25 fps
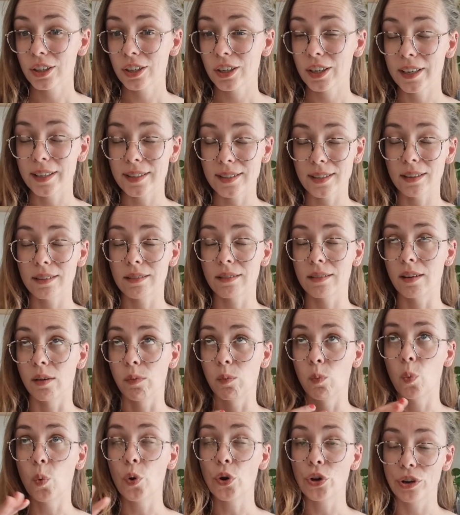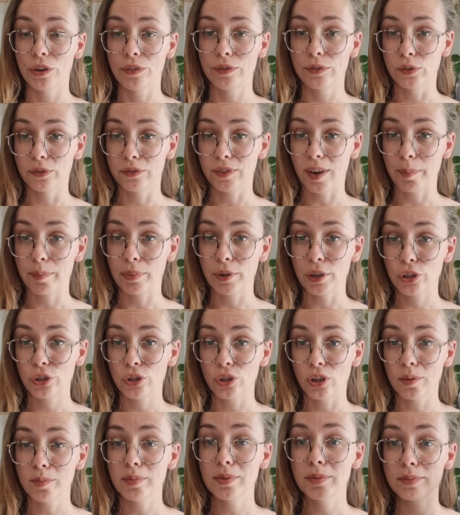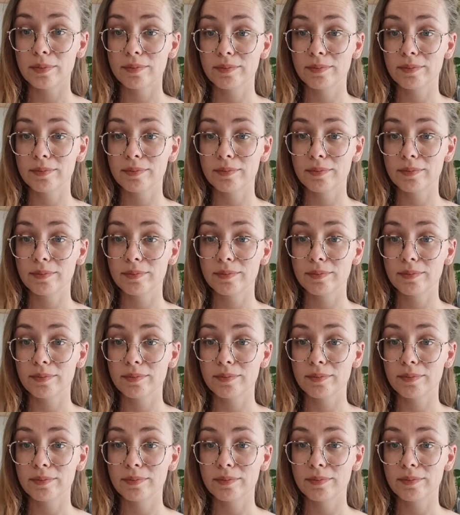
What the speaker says: is a wonderful fabric shop.